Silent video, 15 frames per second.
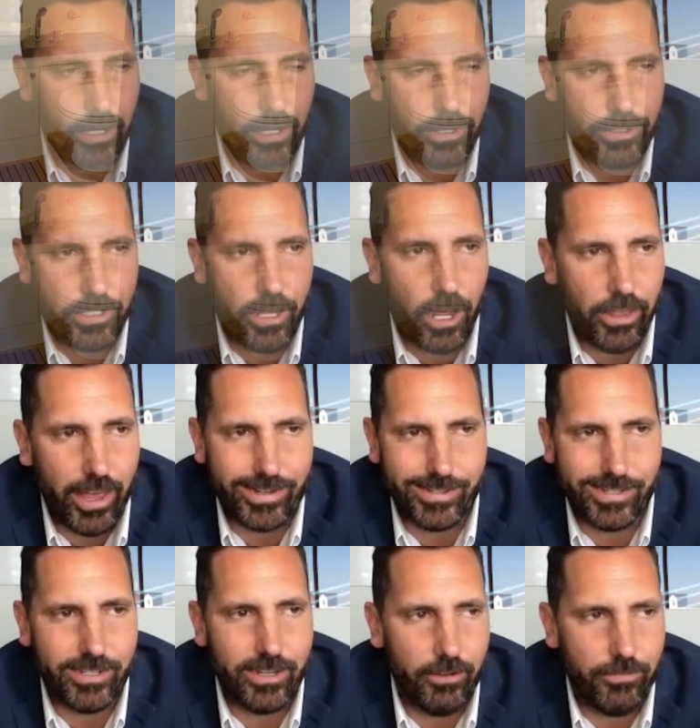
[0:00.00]
It's just all that
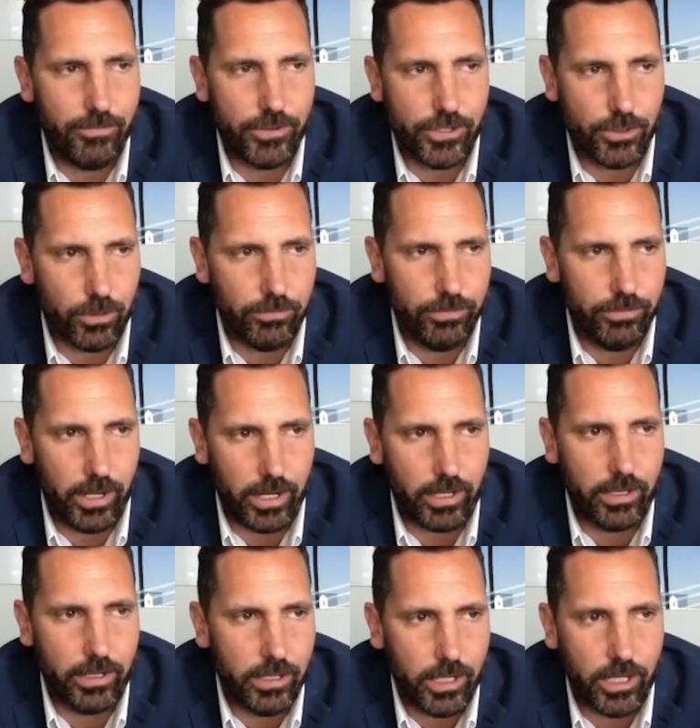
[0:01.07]
stuff is sort of
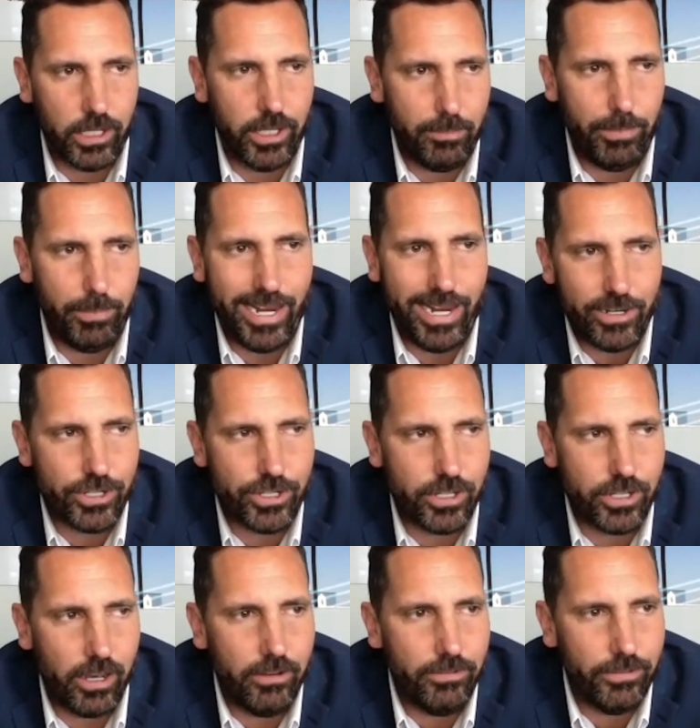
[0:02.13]
like clickbaitish
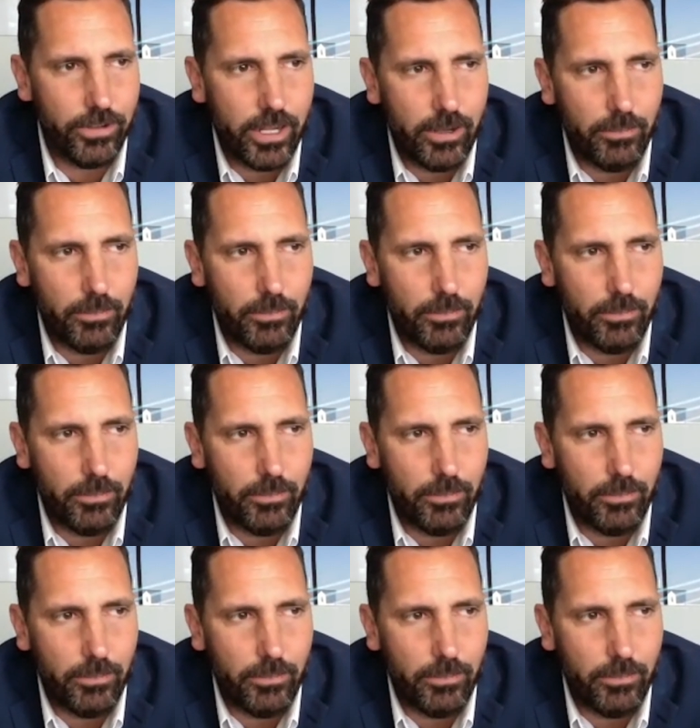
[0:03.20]
stuff.